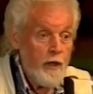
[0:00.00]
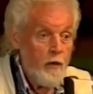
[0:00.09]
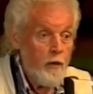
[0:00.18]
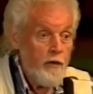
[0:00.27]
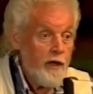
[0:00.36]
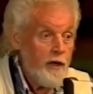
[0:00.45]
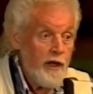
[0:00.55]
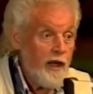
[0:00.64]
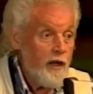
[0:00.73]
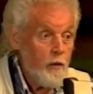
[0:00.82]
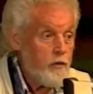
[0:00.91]

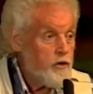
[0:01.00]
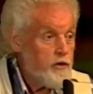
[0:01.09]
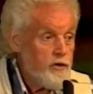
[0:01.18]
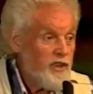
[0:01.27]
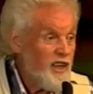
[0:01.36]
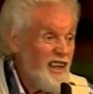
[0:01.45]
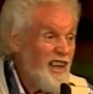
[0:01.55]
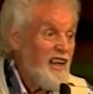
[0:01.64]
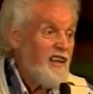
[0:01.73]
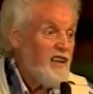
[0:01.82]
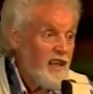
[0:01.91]
Ordinarily, I don't say
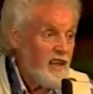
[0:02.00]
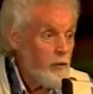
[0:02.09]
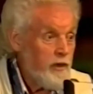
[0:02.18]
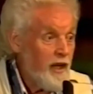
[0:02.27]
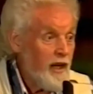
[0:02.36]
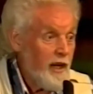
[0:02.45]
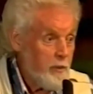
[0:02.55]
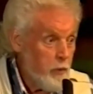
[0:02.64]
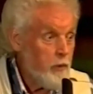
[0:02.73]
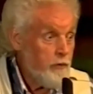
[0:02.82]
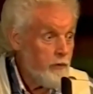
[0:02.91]
anything without I can
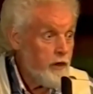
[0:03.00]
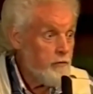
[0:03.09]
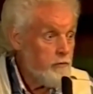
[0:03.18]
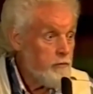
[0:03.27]
prove it,